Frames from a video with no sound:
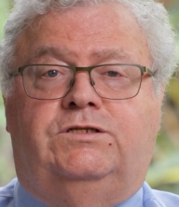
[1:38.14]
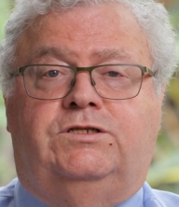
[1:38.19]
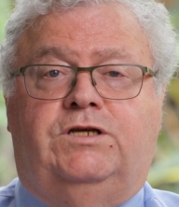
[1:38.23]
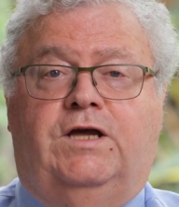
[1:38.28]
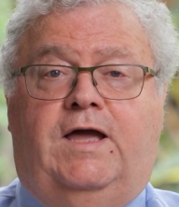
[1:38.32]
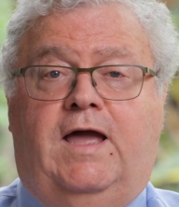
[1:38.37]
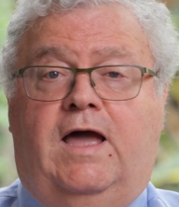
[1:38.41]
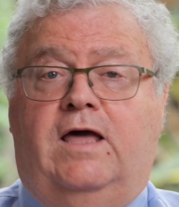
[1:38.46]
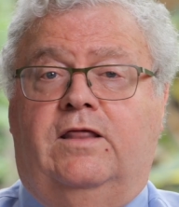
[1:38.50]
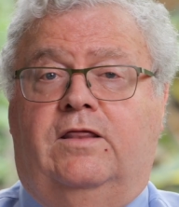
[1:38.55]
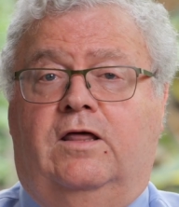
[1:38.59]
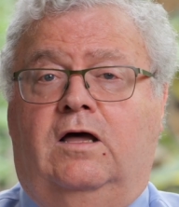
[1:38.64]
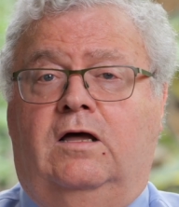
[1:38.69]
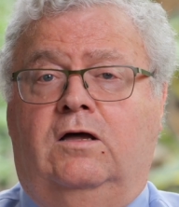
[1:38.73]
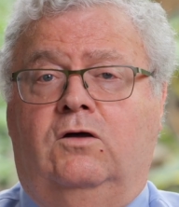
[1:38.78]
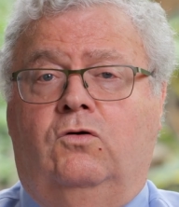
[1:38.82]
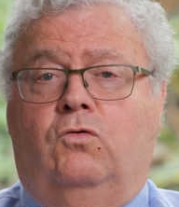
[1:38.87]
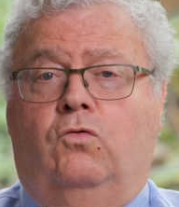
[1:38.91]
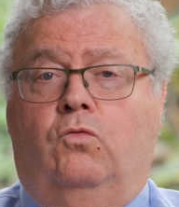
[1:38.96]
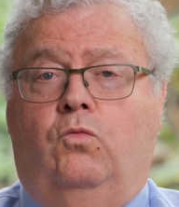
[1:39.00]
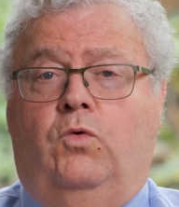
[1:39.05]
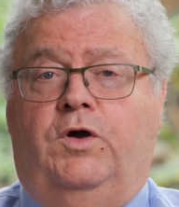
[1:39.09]
Together,
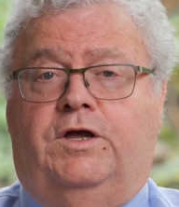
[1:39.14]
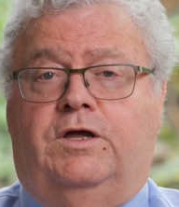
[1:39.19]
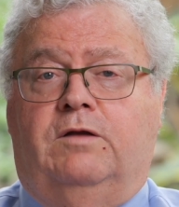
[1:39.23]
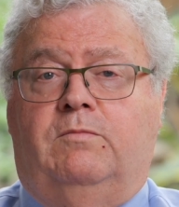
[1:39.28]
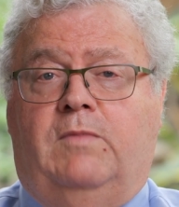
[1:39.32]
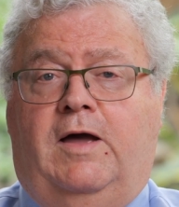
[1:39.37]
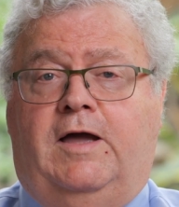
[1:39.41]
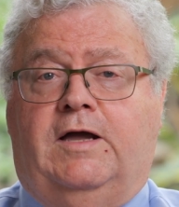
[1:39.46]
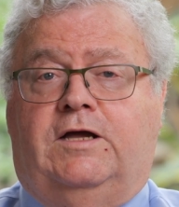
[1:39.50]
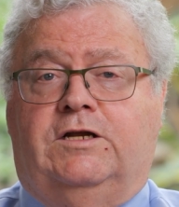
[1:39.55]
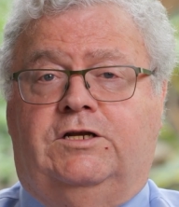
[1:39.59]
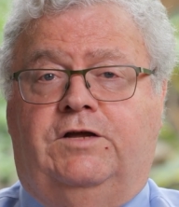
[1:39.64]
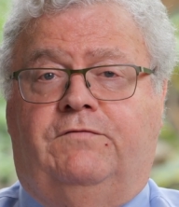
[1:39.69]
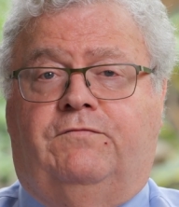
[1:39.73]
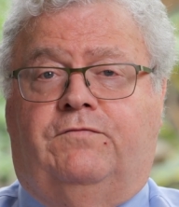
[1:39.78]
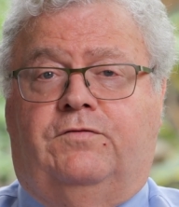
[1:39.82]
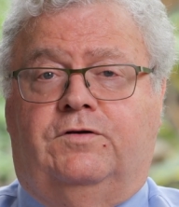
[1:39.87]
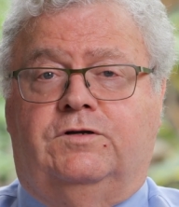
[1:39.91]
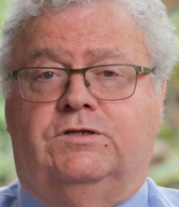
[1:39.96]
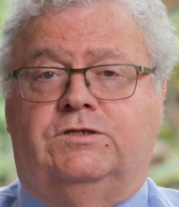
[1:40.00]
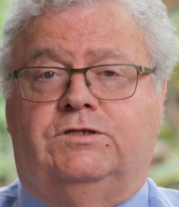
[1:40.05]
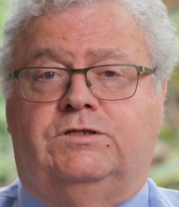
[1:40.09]
we can make a
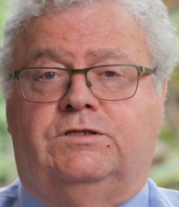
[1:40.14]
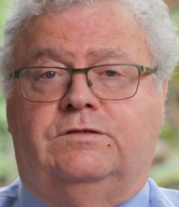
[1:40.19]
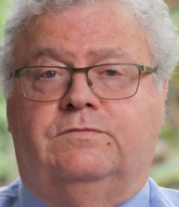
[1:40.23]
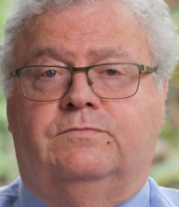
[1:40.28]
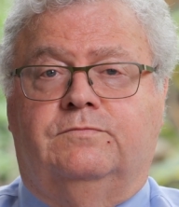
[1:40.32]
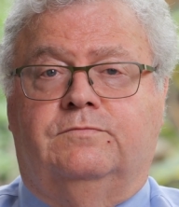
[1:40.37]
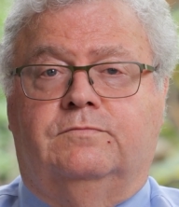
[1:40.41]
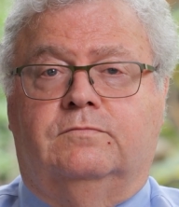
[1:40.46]
difference.